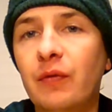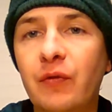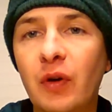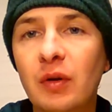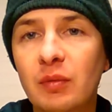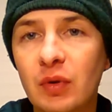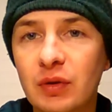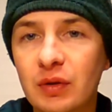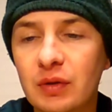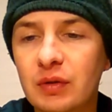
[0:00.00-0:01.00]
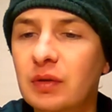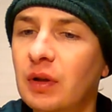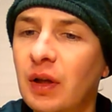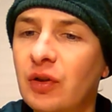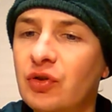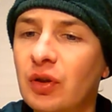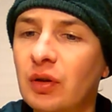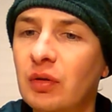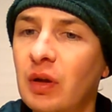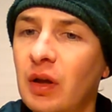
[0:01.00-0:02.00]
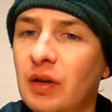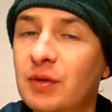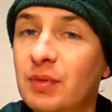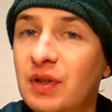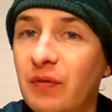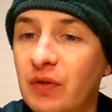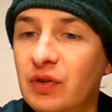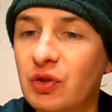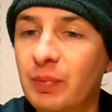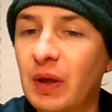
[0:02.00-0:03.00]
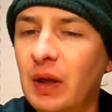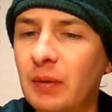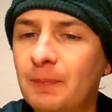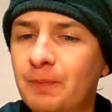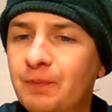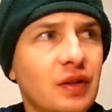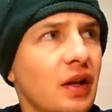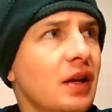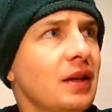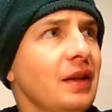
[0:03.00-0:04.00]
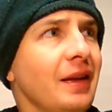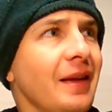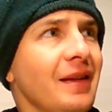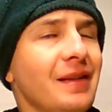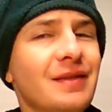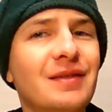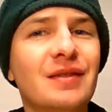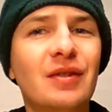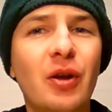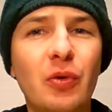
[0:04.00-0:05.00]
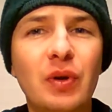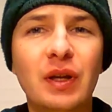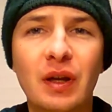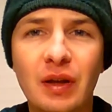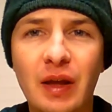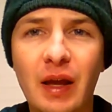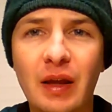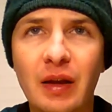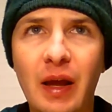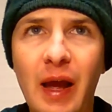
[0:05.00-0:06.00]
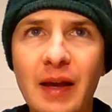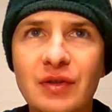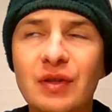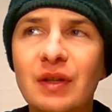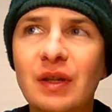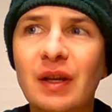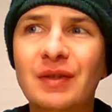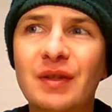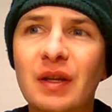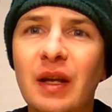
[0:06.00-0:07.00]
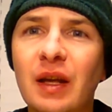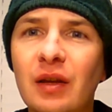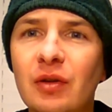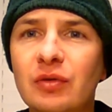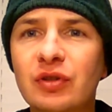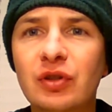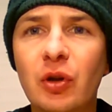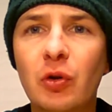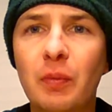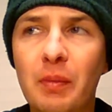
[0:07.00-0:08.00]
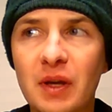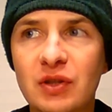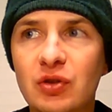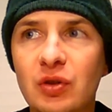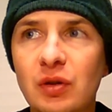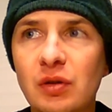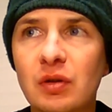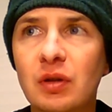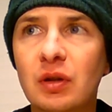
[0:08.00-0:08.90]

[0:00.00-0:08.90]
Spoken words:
from Asia, specifically Japan. Tonight it is snowing again. Actually, it's a hail-snow mixture.